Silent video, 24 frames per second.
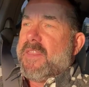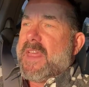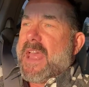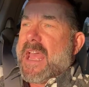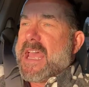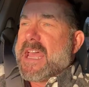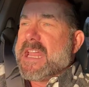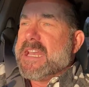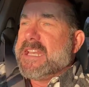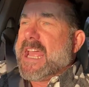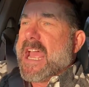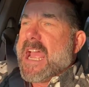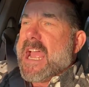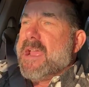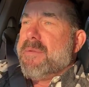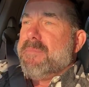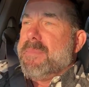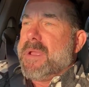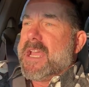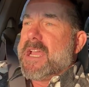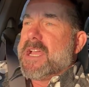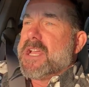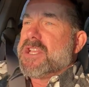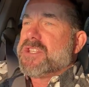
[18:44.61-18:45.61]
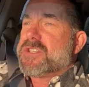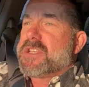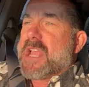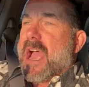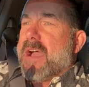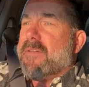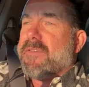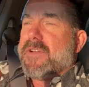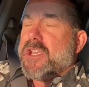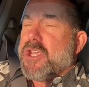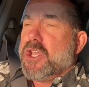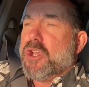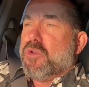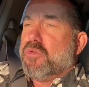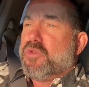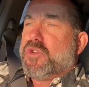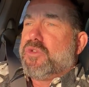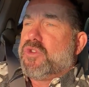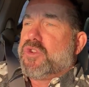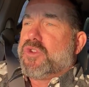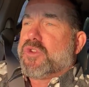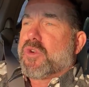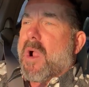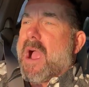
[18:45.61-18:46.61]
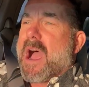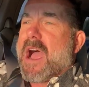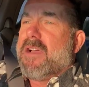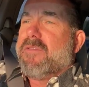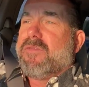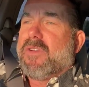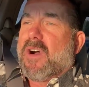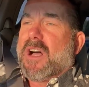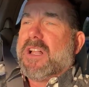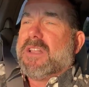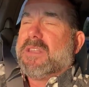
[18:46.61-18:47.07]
The end game is having you drive